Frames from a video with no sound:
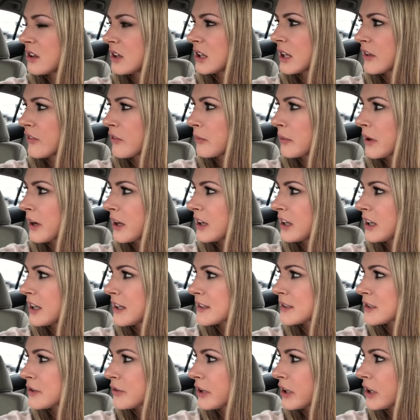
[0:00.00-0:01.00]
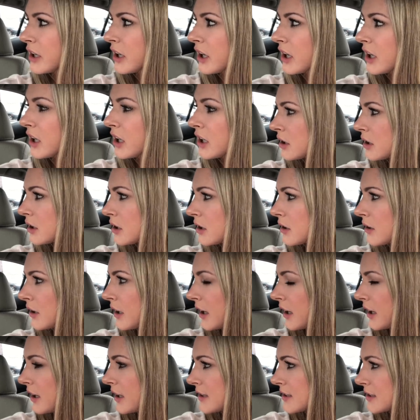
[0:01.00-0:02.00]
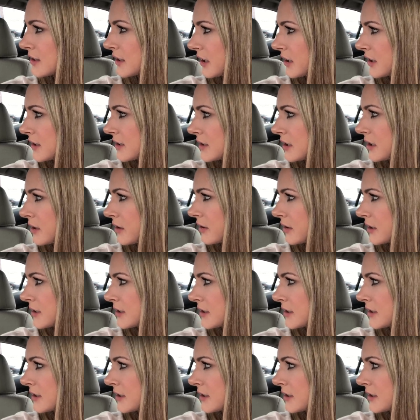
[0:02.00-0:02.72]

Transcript: never mind, he has green hair. Okay, he's not as cute